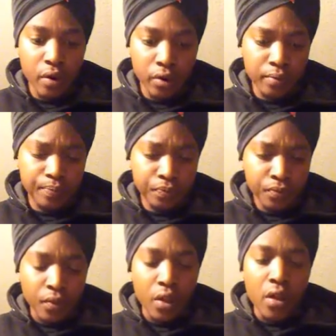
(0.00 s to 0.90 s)
reads in
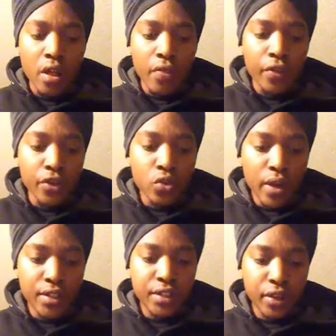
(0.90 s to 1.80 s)
part,
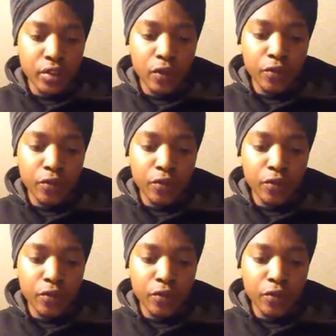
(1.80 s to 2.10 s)
the U.S.